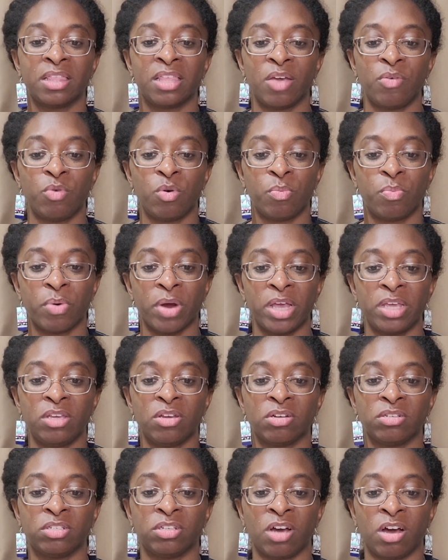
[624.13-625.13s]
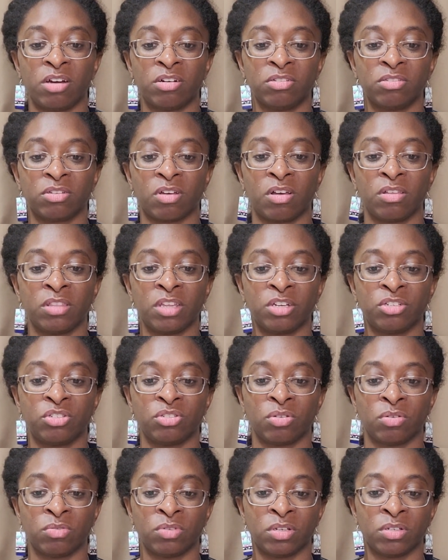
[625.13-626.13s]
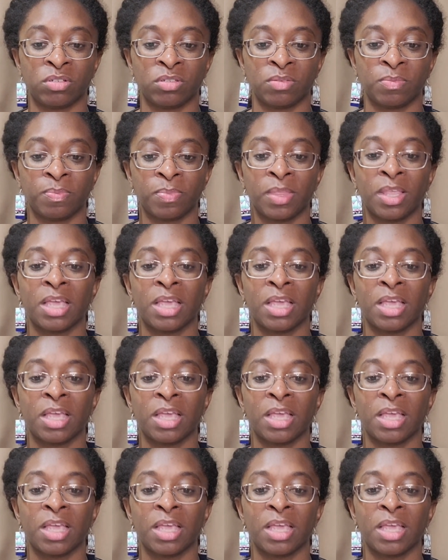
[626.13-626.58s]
They will bring your daughters on their shoulders.